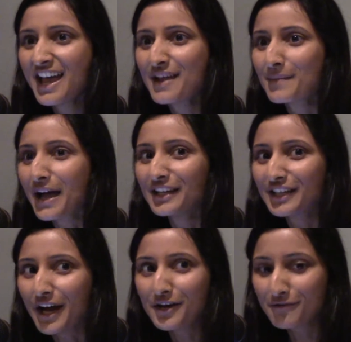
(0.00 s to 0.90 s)
In my
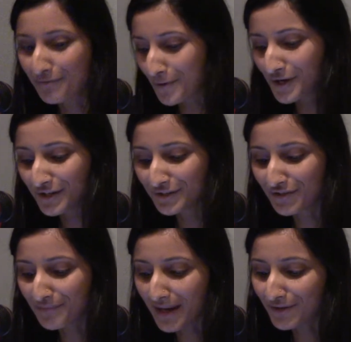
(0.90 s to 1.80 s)
entire 4 years
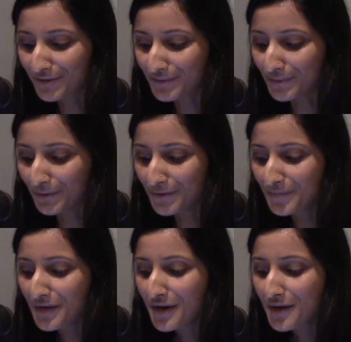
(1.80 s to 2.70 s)
of medical
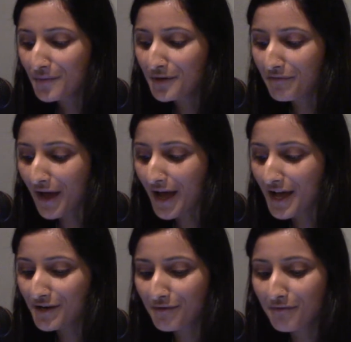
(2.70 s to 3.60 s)
school, we've
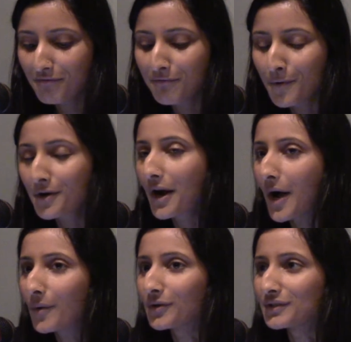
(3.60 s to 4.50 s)
had 4
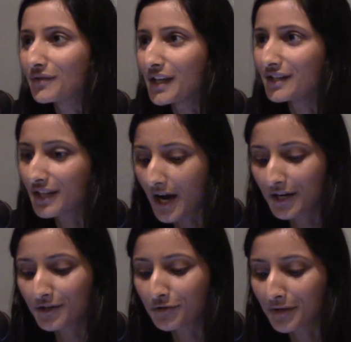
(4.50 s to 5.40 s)
hours of the
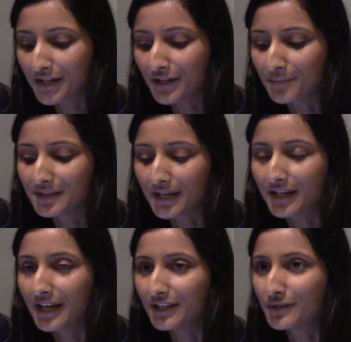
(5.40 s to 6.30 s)
entire curriculum
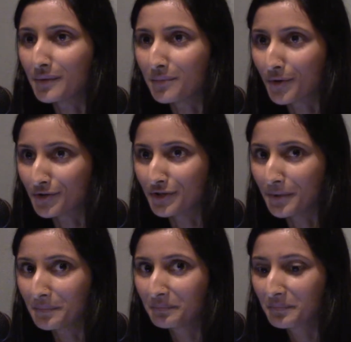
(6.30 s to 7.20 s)
dedicated to
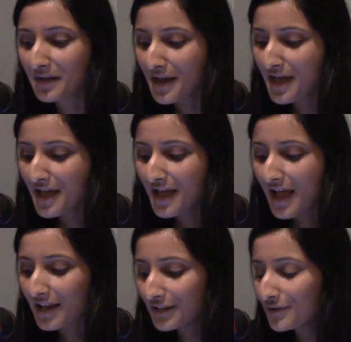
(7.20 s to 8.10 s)
abortion.
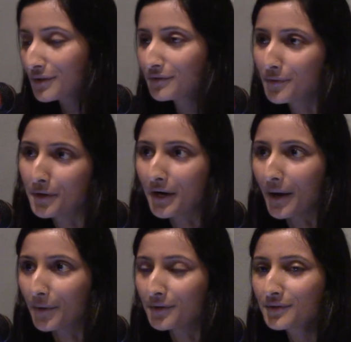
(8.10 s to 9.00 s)
And in those 4
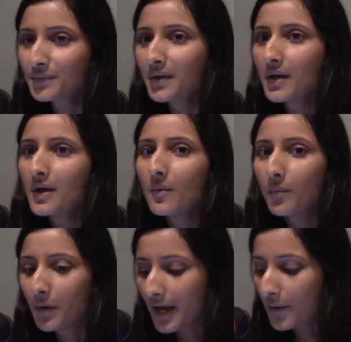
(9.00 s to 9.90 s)
hours,
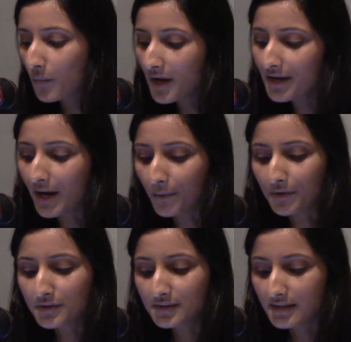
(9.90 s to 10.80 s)
we had 1
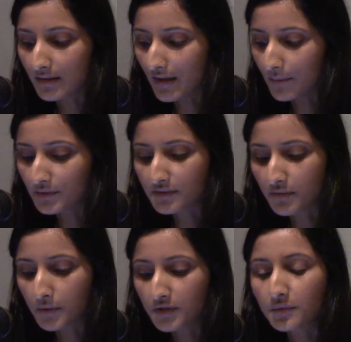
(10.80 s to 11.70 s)
hour that was
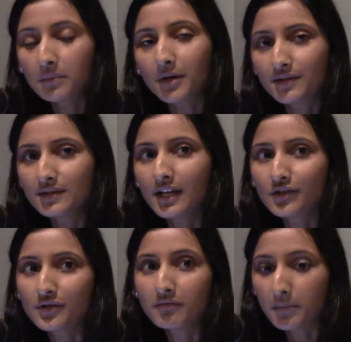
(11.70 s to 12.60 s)
devoted to a
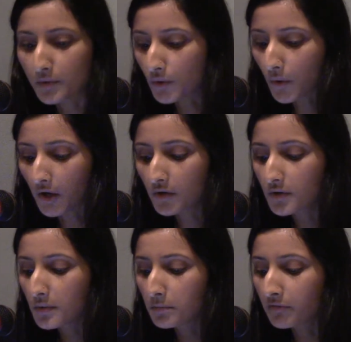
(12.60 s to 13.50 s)
presentation from a lawyer
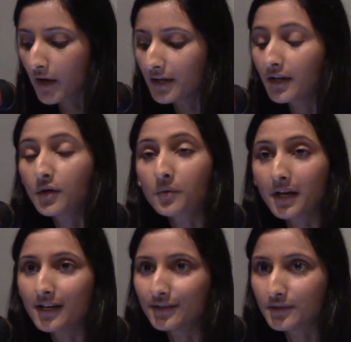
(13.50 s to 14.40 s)
who provided a
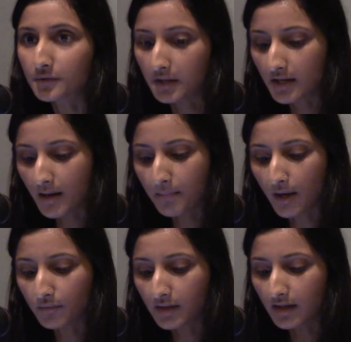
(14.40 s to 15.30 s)
great history
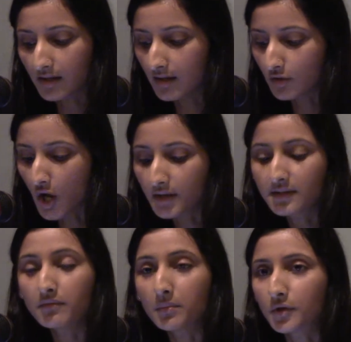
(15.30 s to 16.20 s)
about the laws
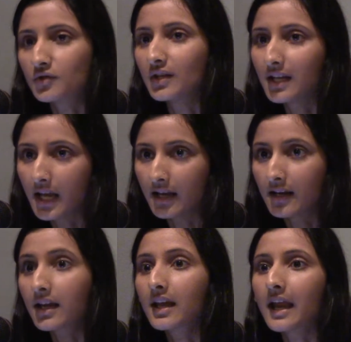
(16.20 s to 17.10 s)
of abortion in
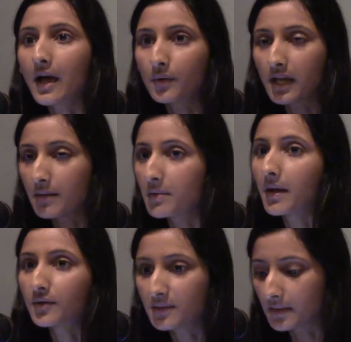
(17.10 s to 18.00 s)
Canada and how it came
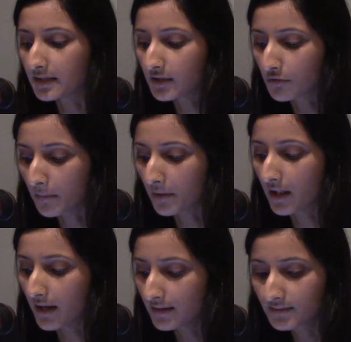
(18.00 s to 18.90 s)
about to be
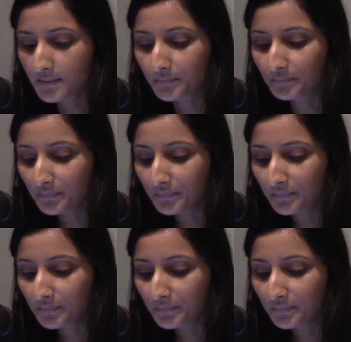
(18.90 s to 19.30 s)
decriminalized.